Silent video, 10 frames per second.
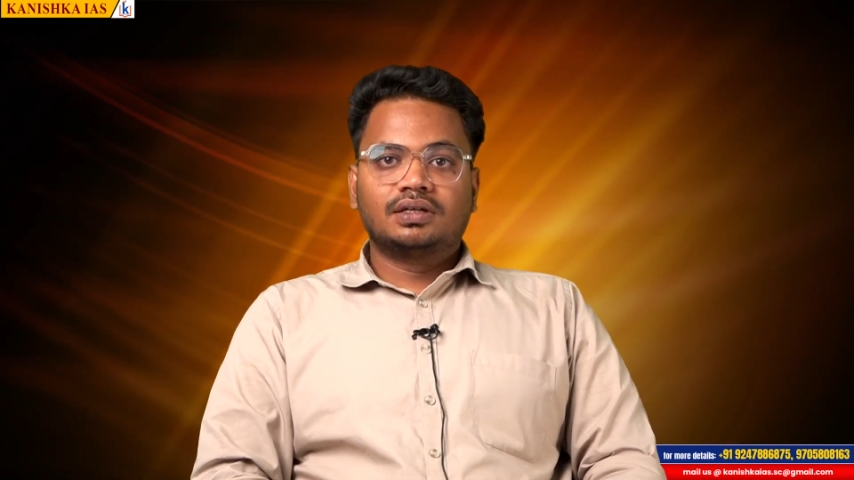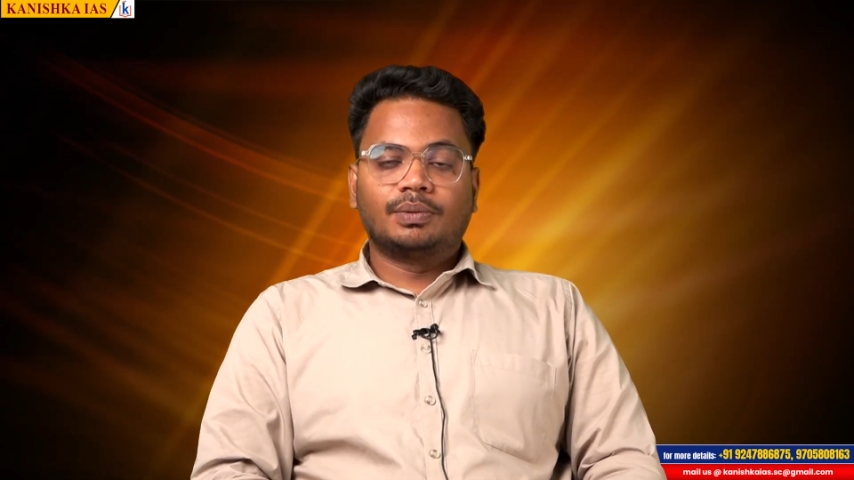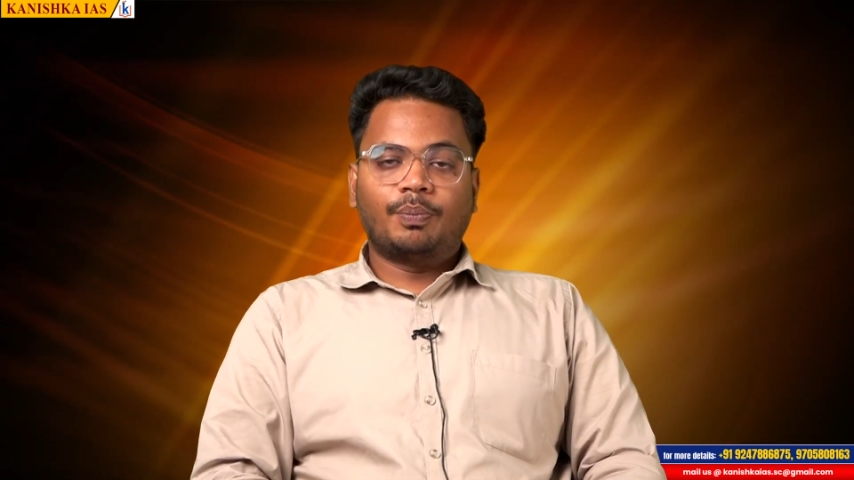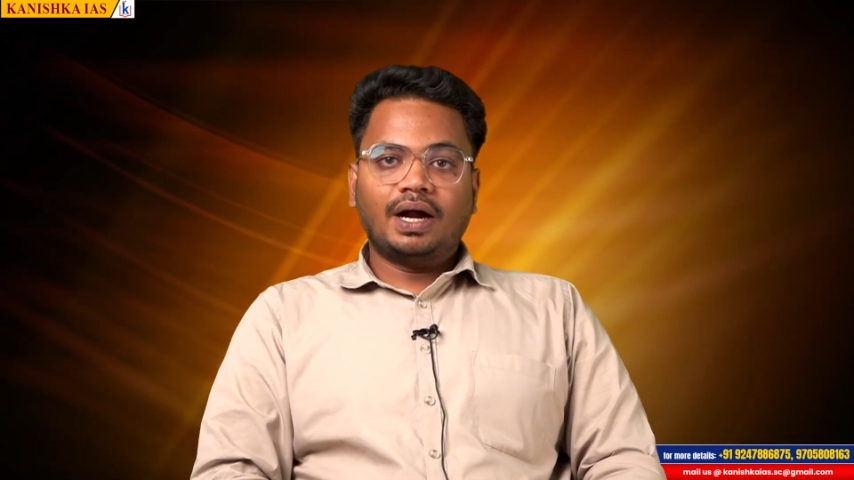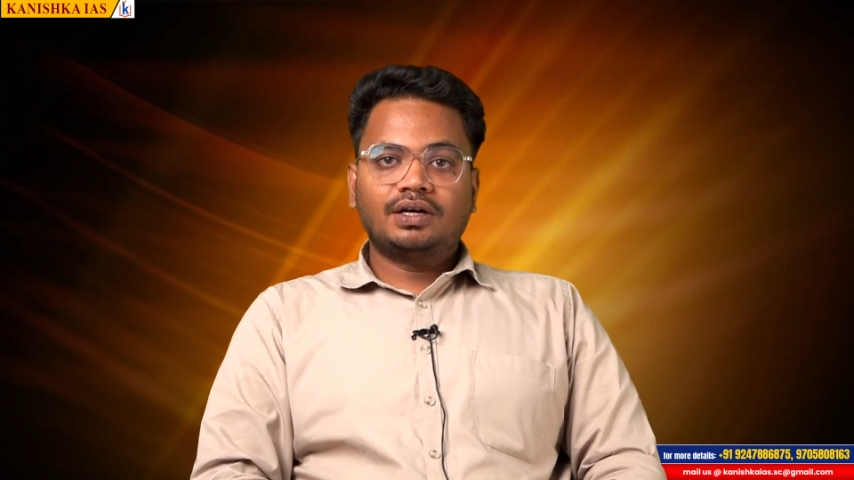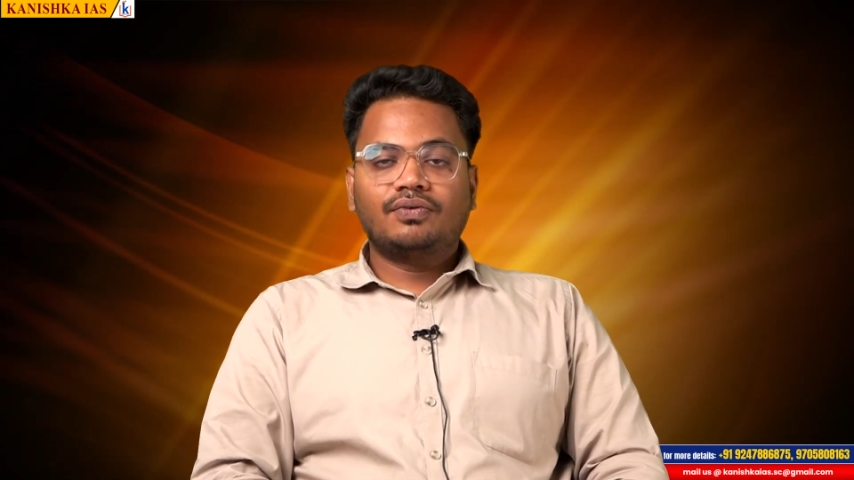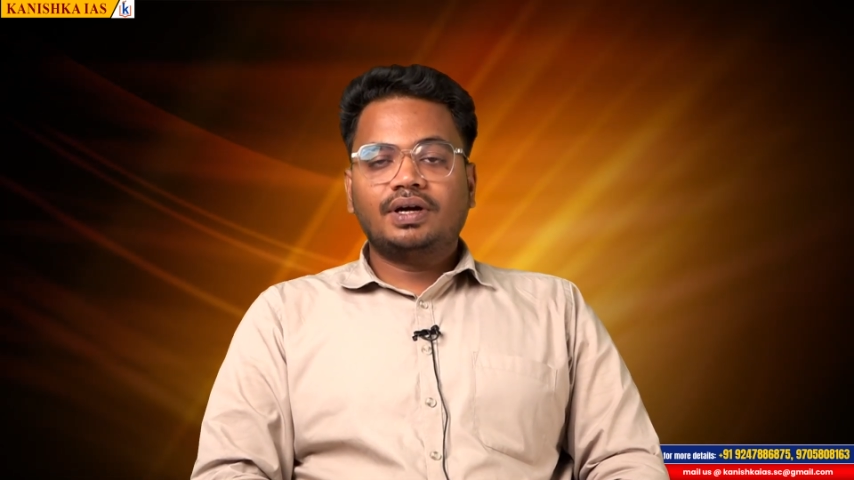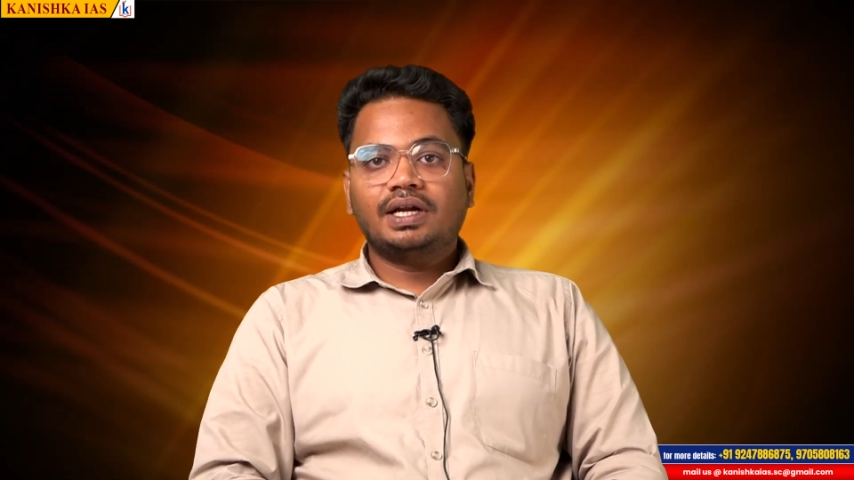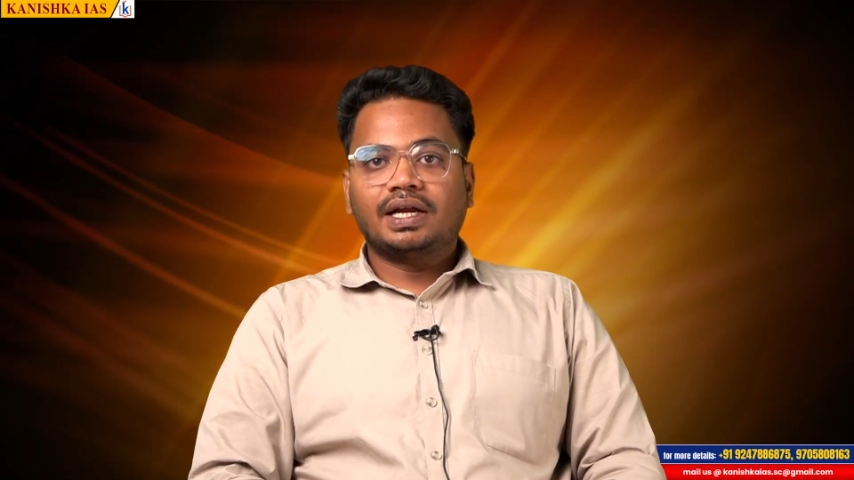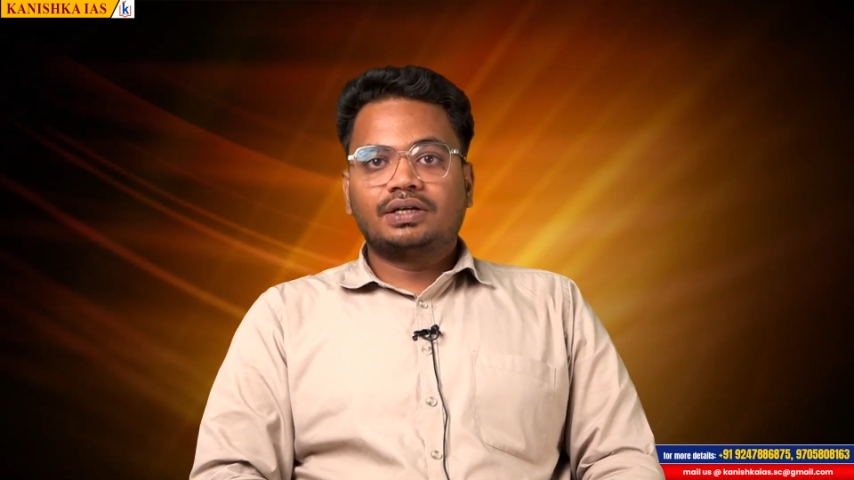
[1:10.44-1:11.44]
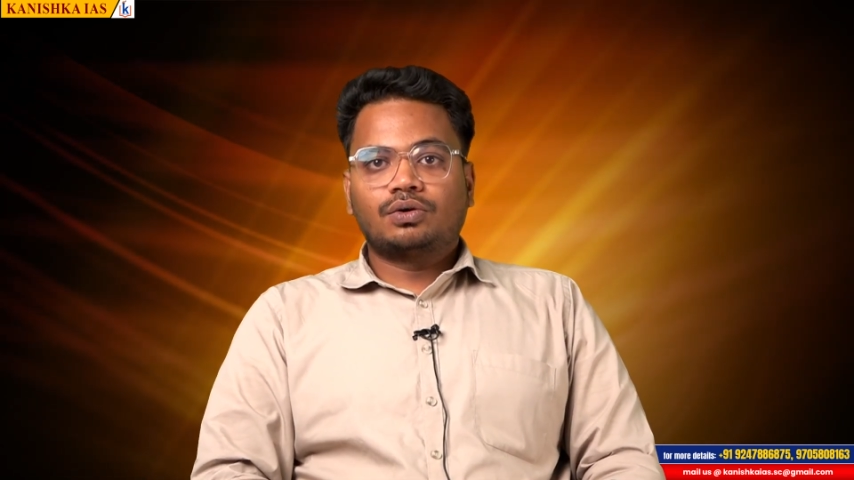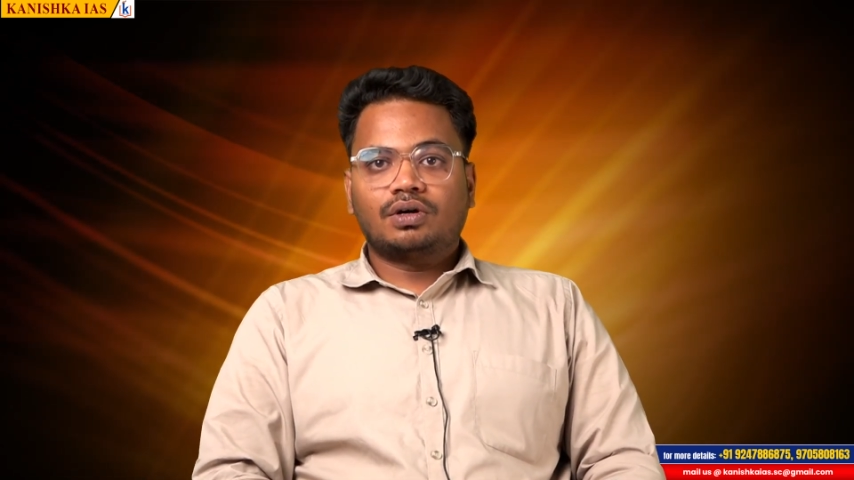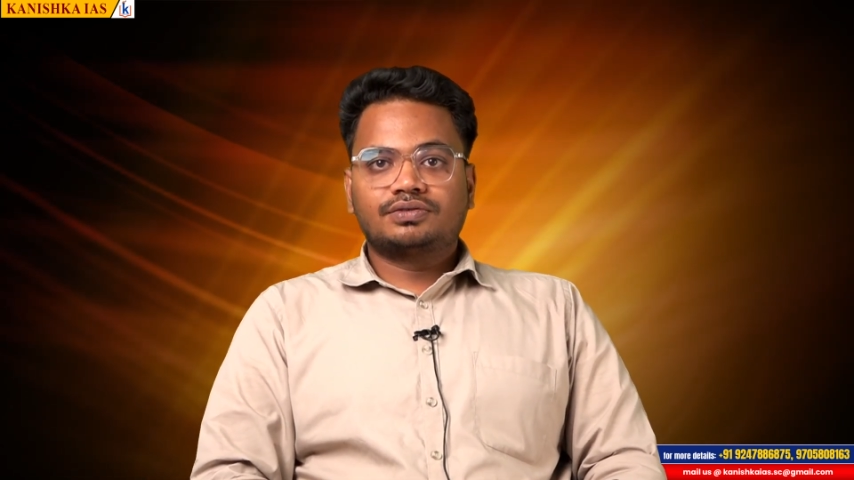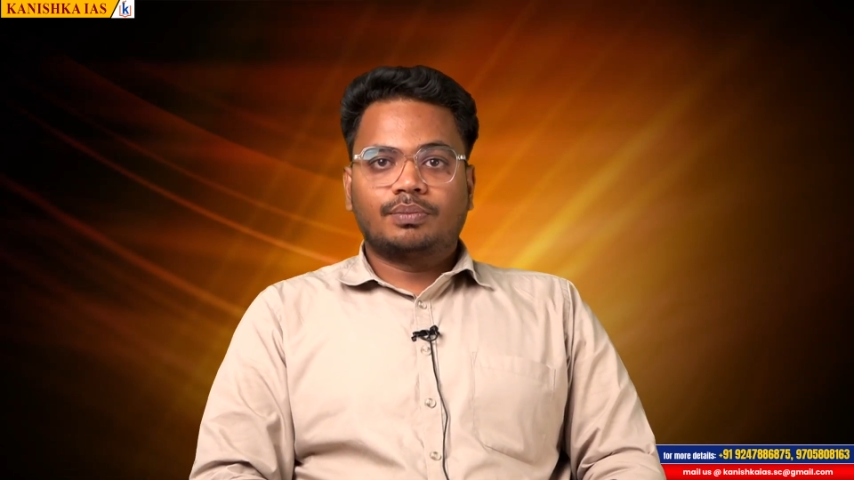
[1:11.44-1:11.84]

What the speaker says: The part 1, it talks